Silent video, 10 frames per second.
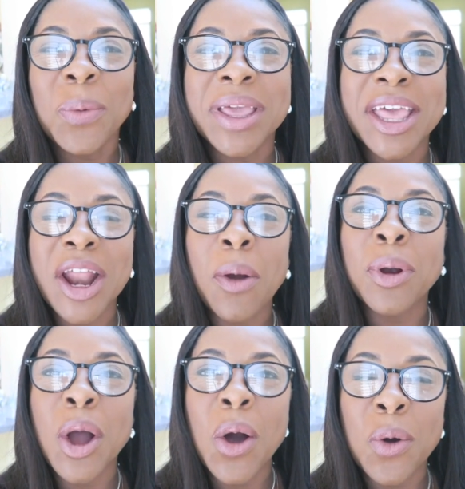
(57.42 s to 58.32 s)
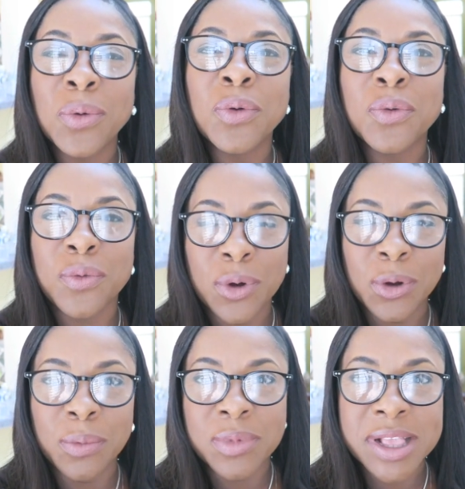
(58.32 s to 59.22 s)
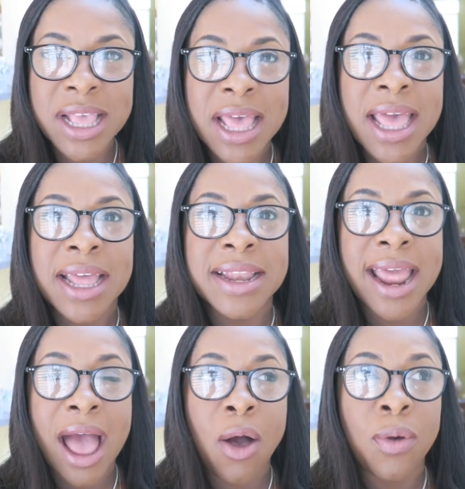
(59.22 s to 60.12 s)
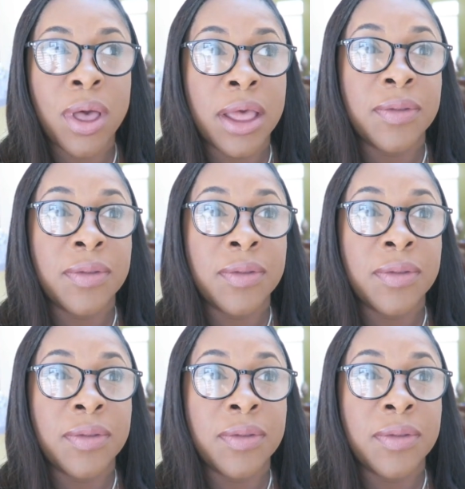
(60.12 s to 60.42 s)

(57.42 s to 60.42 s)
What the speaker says: We get our own rooms. Now,